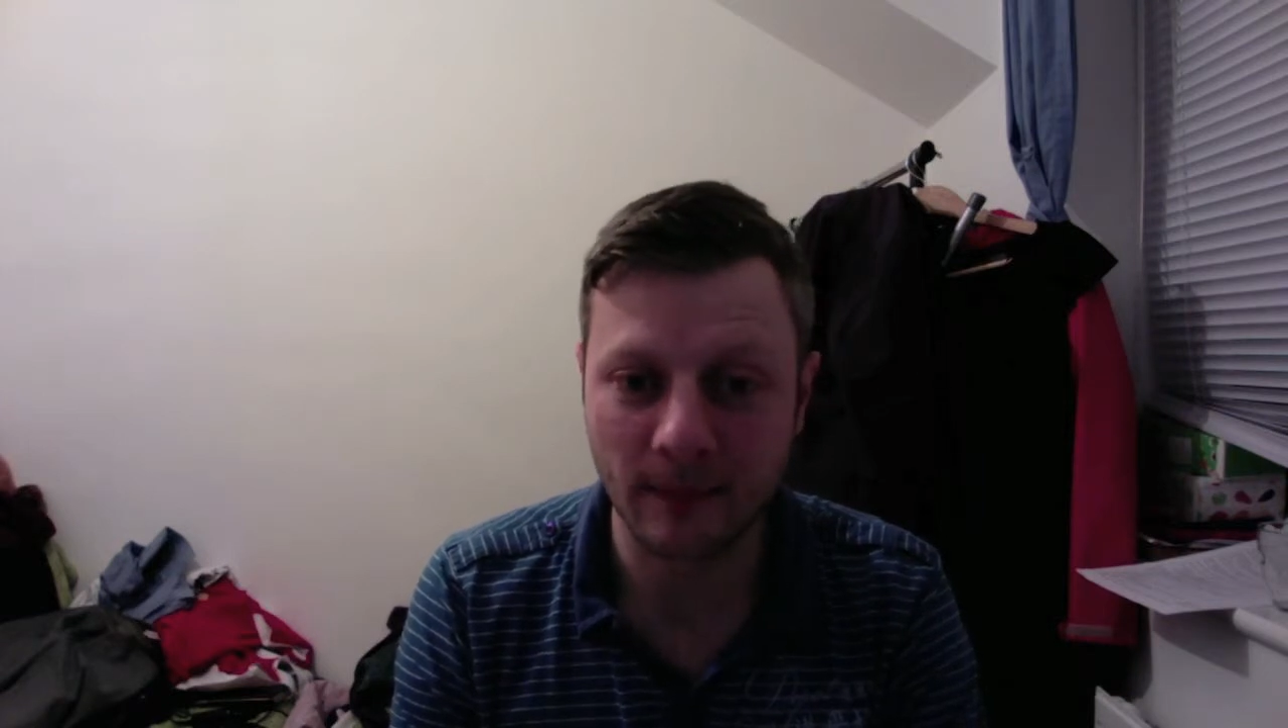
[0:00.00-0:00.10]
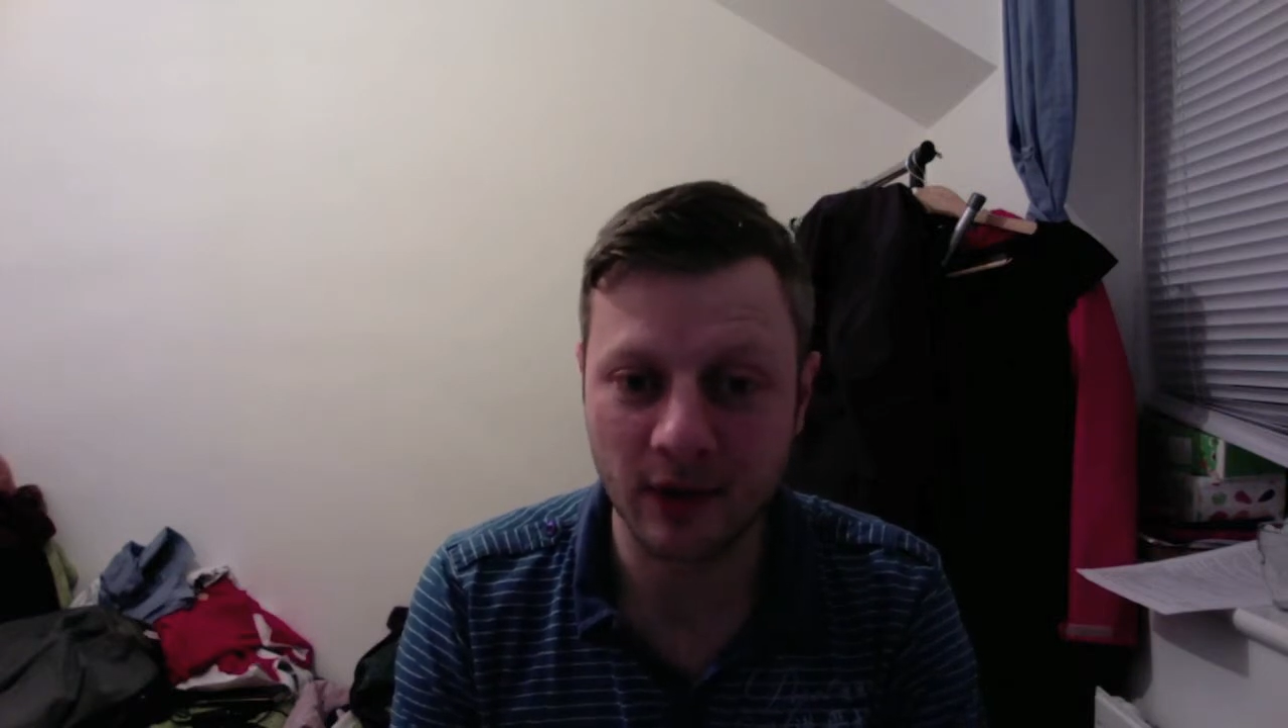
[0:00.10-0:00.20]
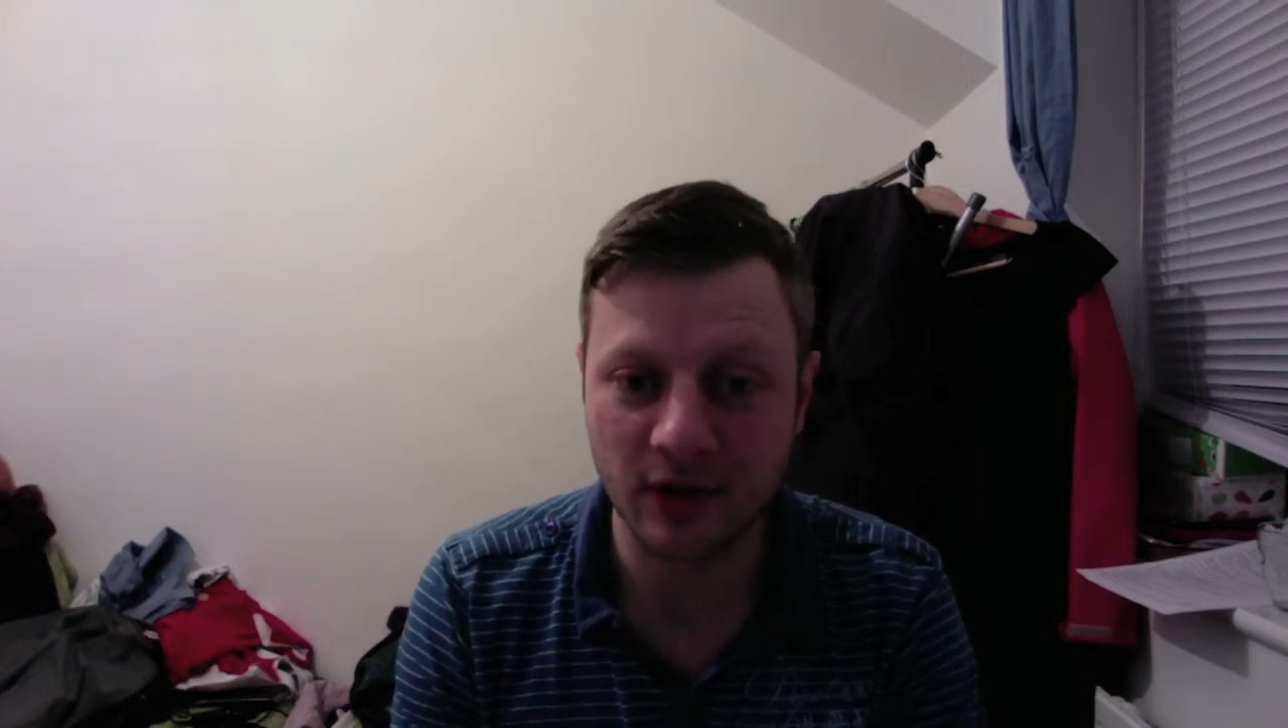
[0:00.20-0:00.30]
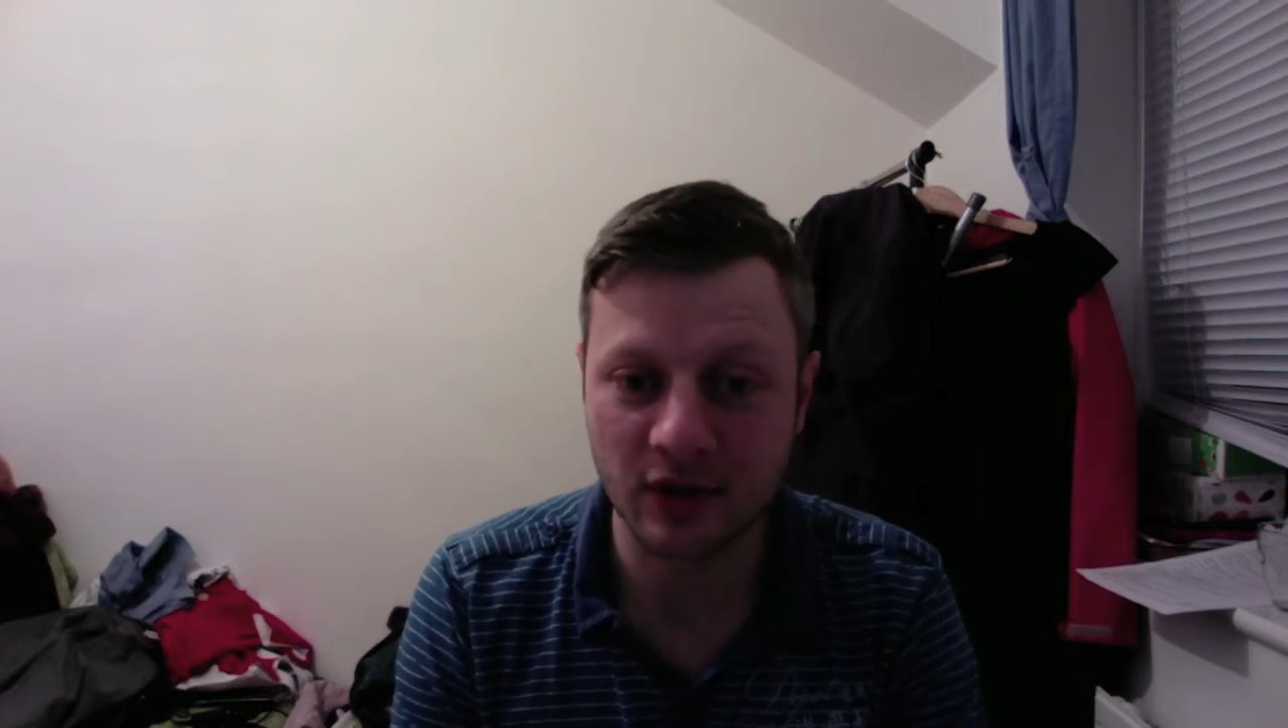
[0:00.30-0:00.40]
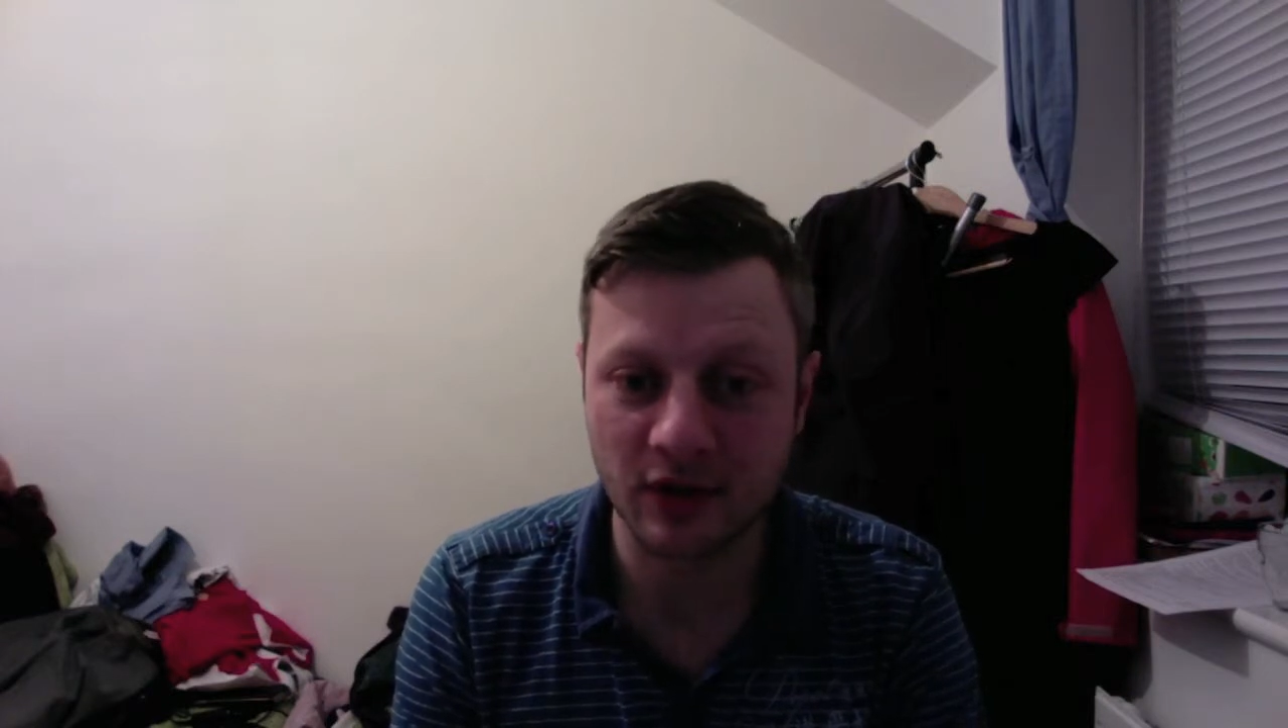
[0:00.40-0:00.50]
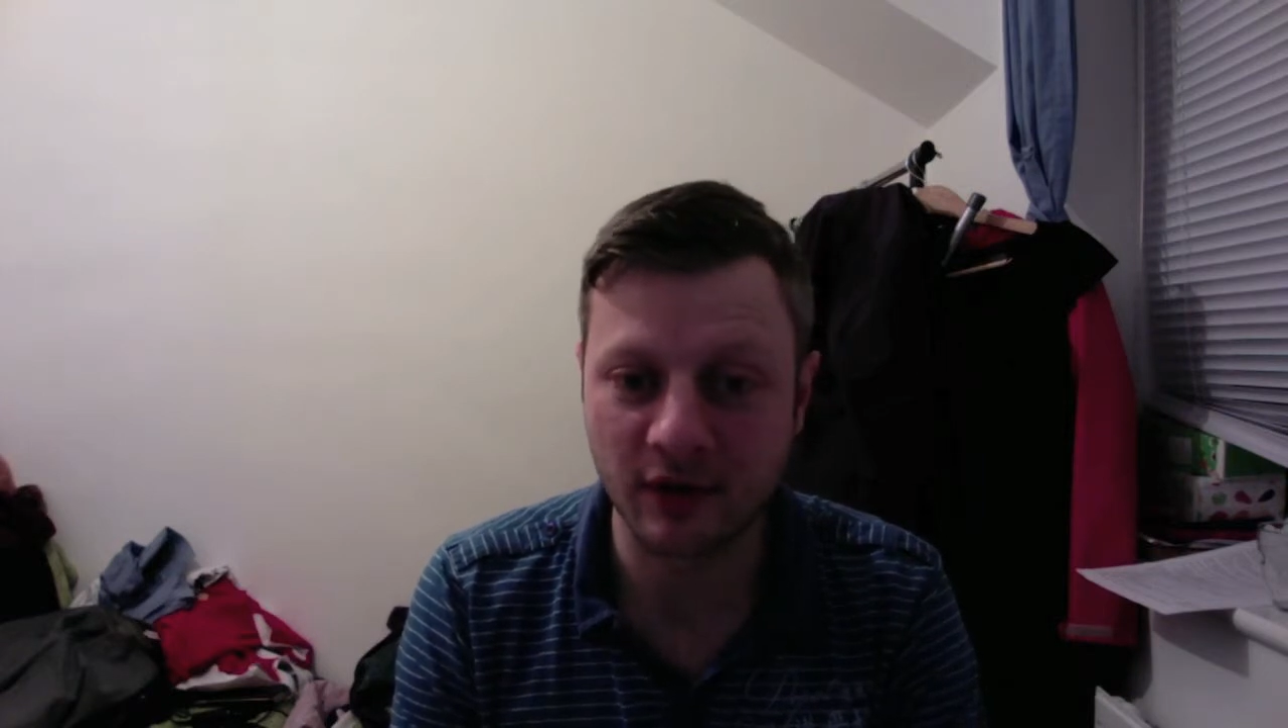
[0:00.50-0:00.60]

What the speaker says: this is the